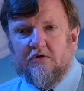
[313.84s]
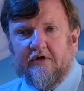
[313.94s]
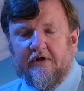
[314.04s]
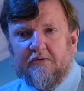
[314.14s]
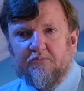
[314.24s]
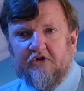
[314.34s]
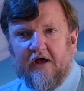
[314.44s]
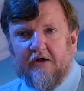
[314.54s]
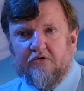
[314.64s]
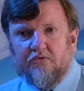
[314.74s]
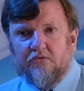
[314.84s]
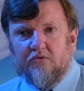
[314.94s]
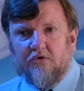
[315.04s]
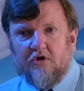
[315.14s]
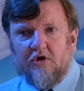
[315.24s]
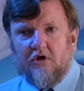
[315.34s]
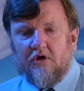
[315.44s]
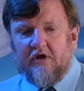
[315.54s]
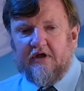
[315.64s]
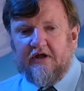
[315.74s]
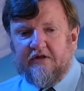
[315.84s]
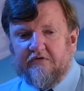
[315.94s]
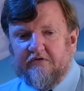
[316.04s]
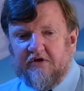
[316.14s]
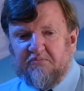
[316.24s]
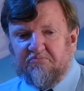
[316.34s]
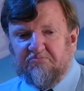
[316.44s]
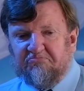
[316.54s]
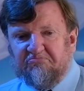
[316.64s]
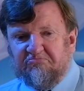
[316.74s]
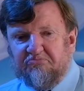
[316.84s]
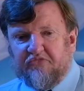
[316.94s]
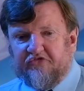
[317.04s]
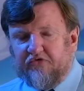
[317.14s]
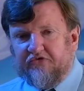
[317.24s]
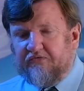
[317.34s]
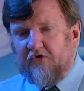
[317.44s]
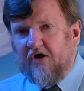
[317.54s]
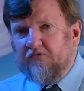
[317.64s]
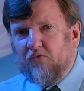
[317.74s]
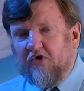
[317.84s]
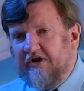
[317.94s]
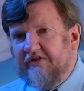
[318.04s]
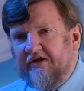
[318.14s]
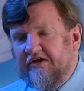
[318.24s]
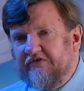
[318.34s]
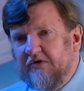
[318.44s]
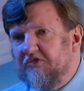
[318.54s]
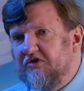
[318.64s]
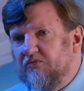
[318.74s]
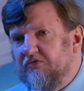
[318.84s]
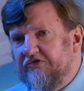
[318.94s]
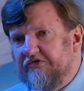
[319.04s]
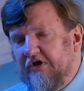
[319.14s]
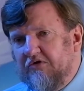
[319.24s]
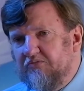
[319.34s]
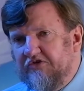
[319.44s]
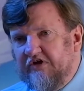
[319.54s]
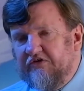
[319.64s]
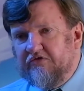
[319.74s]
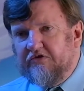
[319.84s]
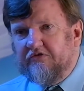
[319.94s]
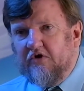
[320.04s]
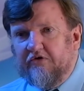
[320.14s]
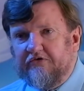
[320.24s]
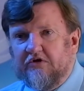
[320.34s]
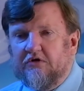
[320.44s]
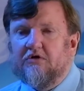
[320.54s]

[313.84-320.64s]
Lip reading: Nardu and still survive? Or why did they eat something that was so potentially toxic?